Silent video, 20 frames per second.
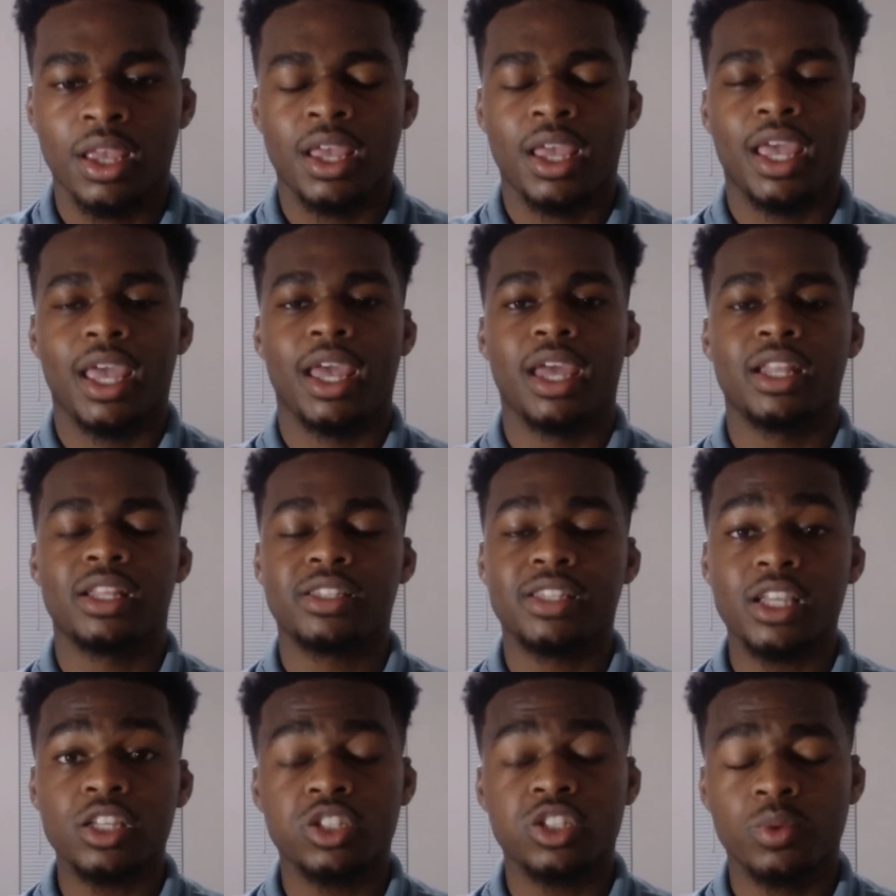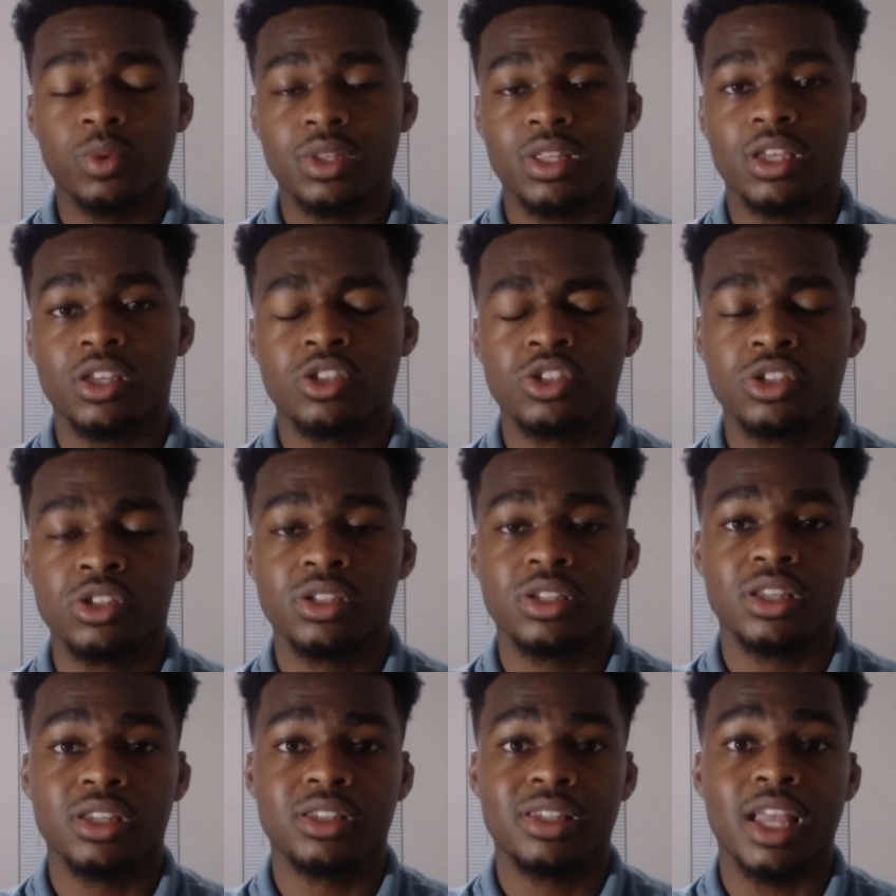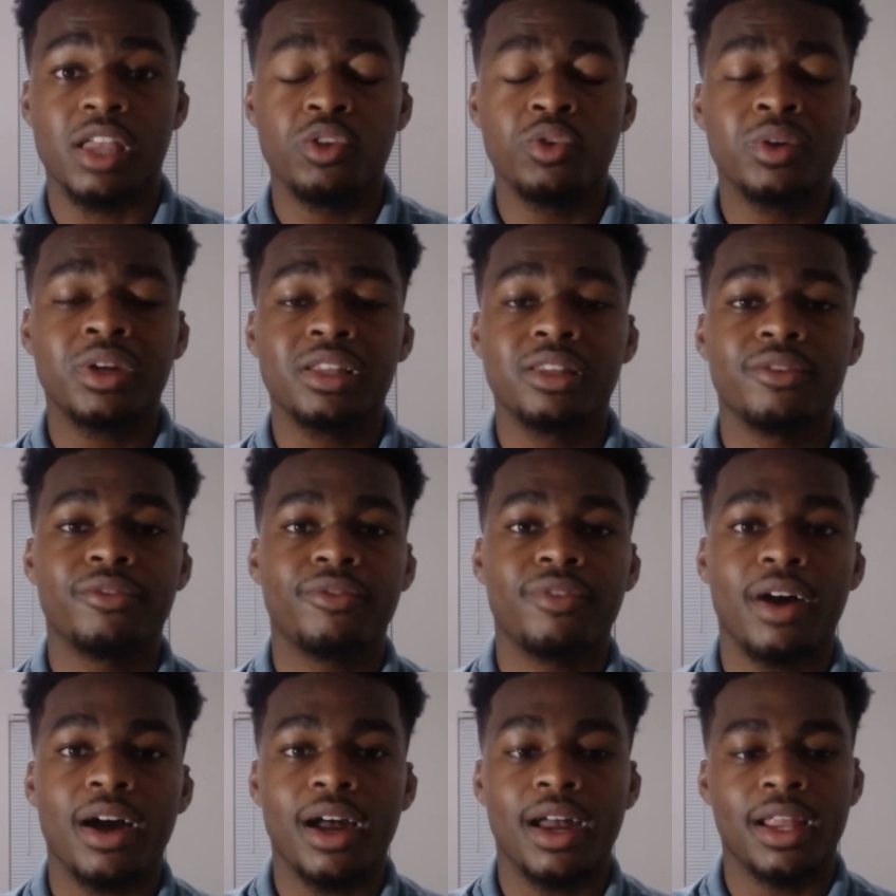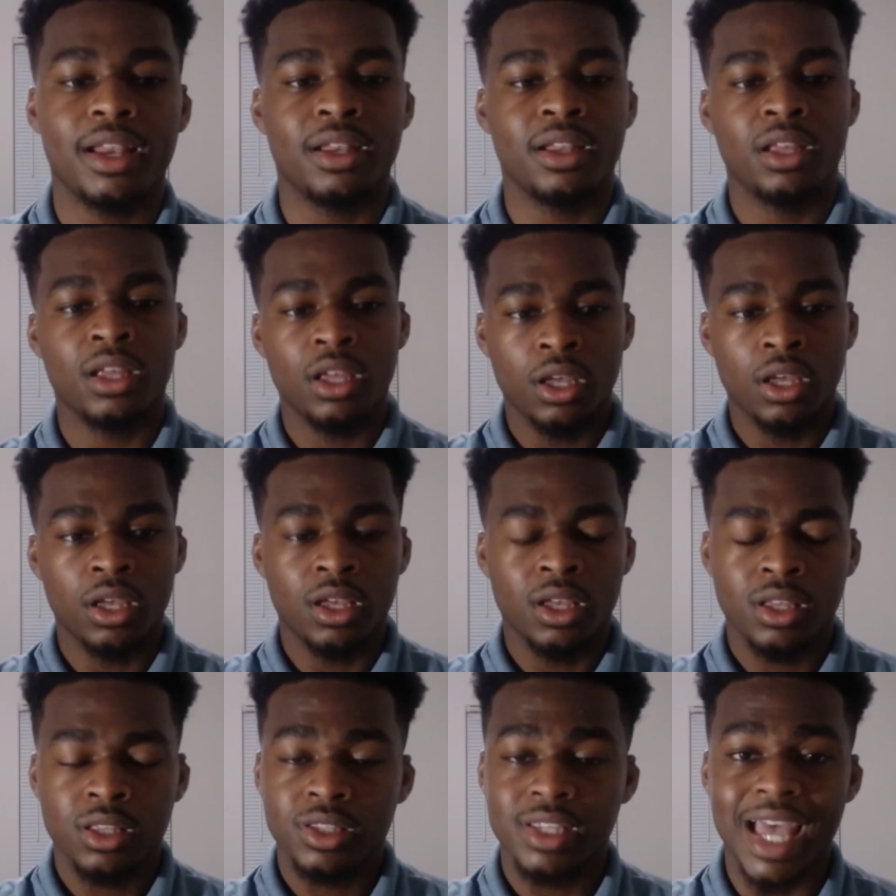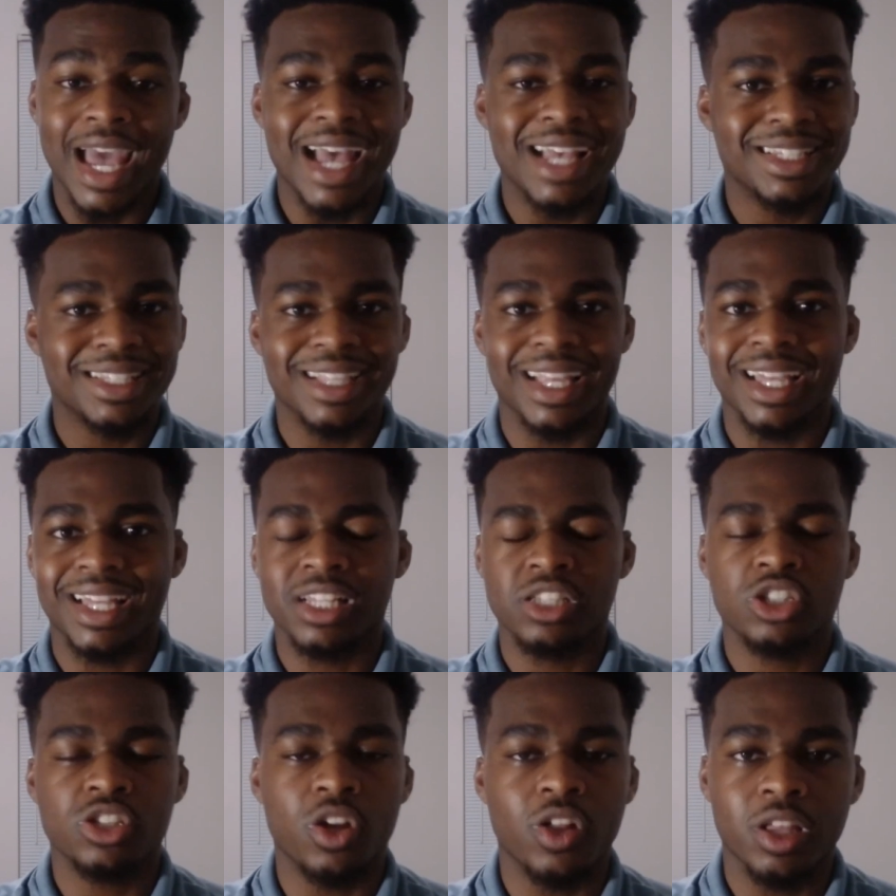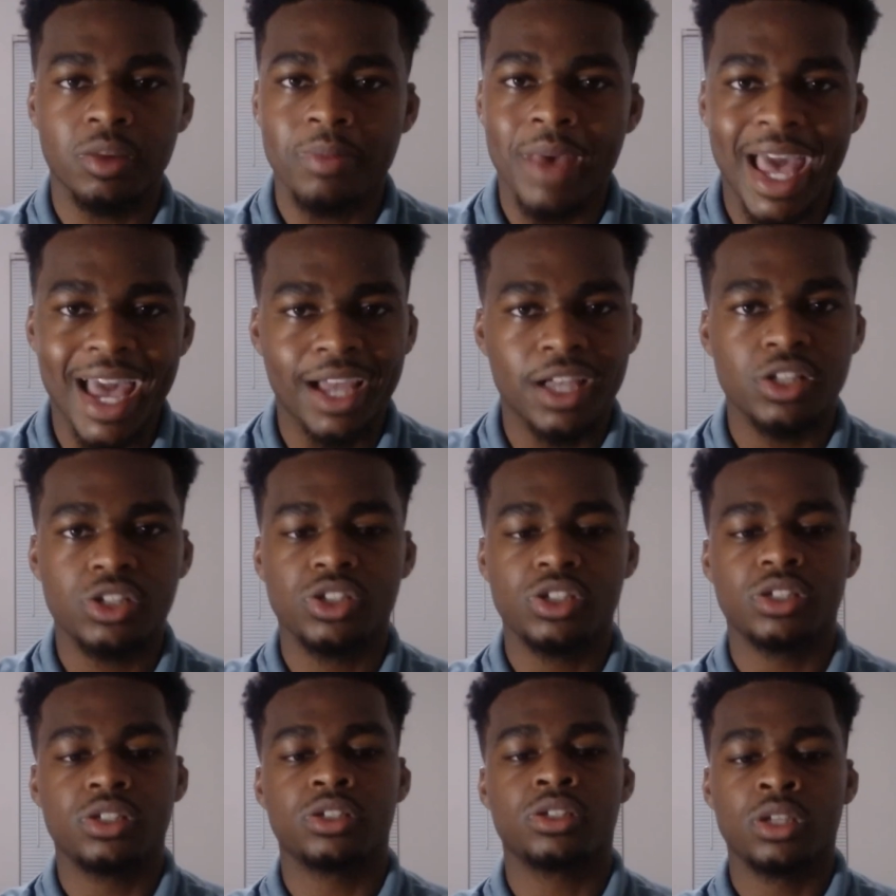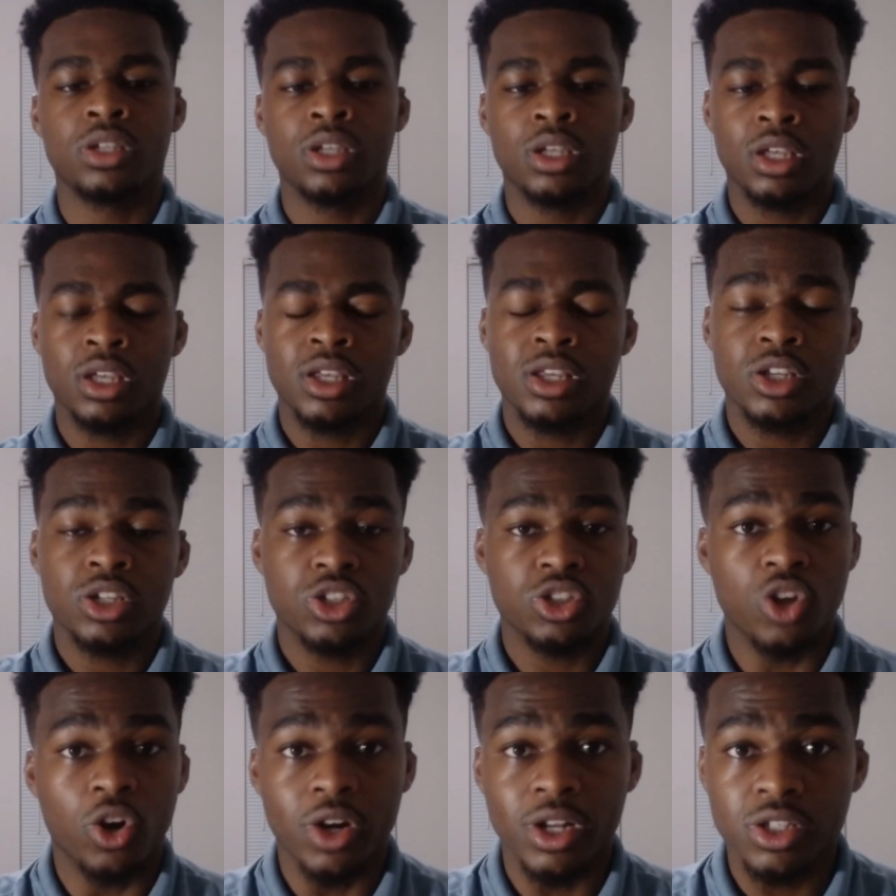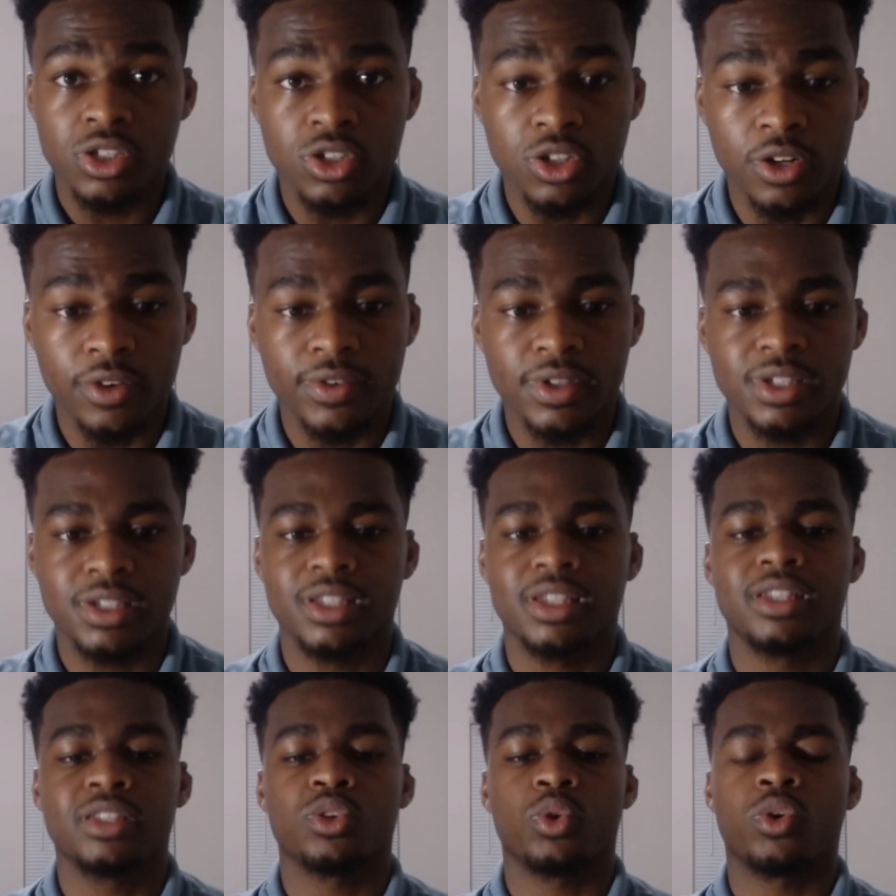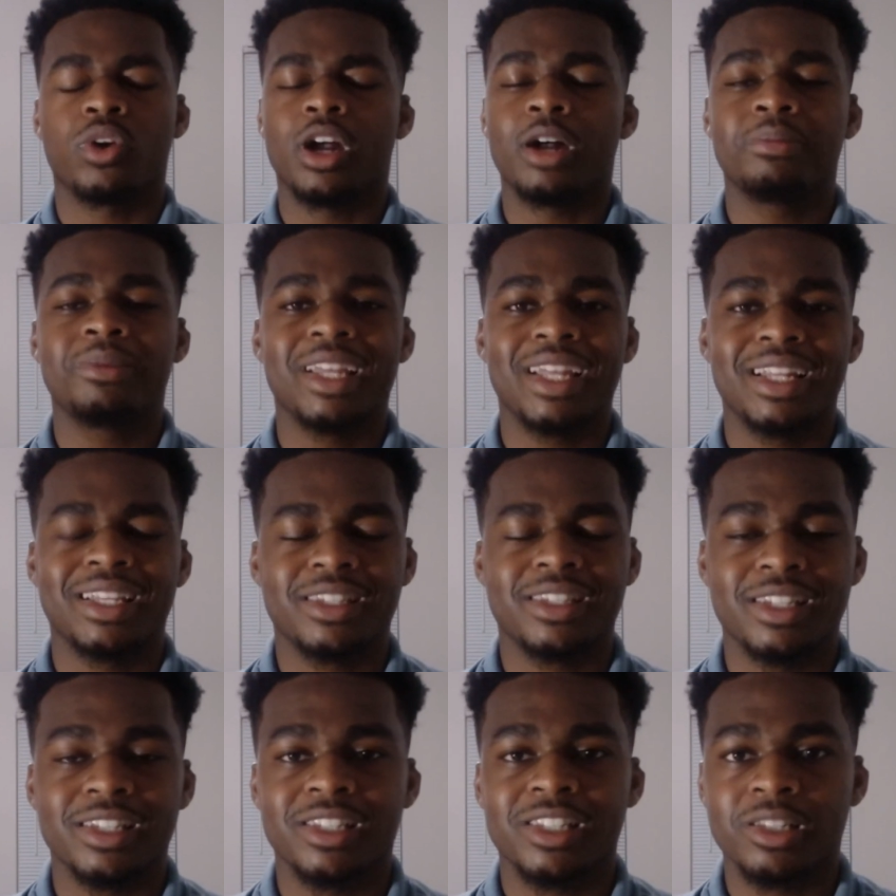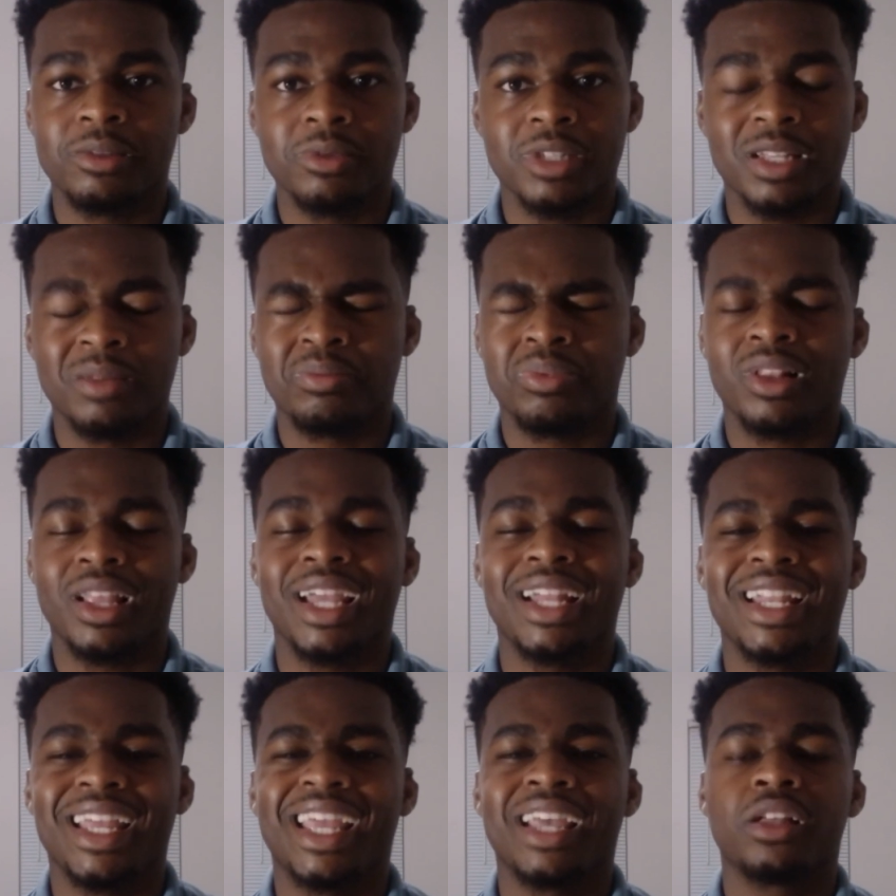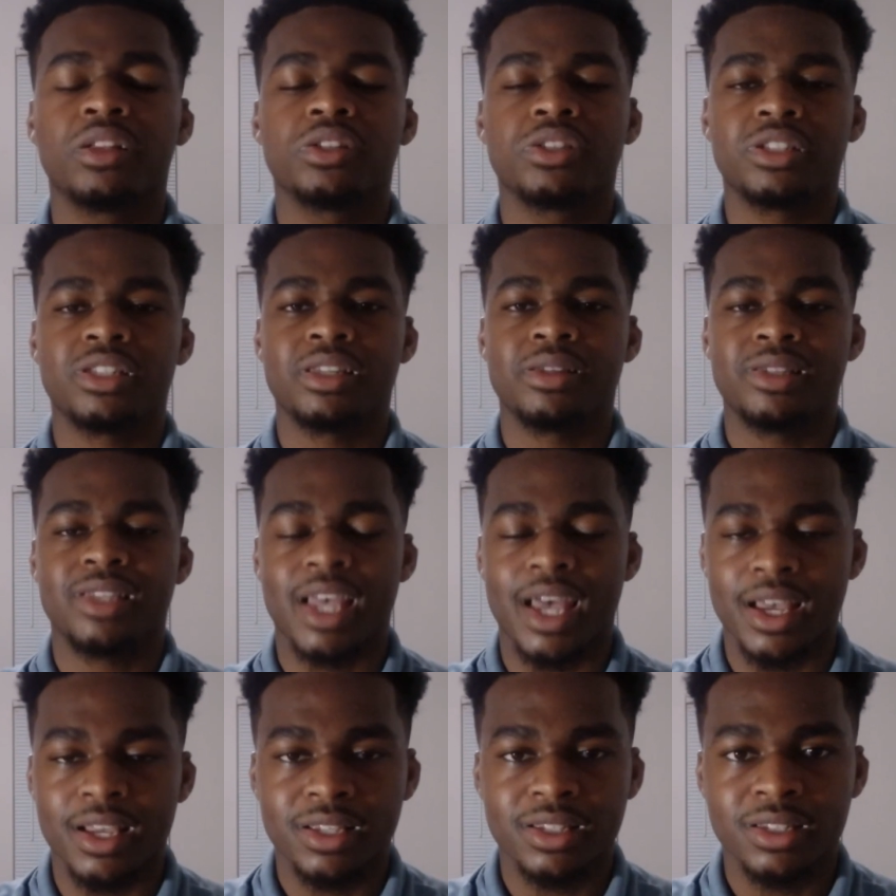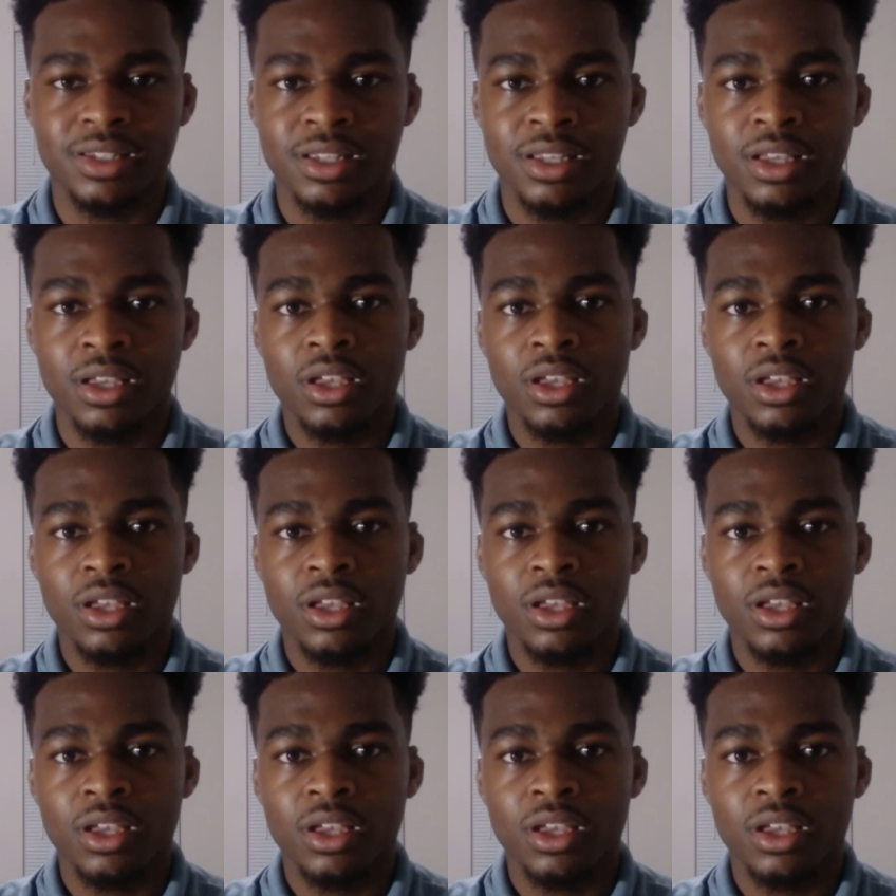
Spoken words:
And essentially what this is that you can define tasks like installing packages, starting services, or updating systems in plain English syntax.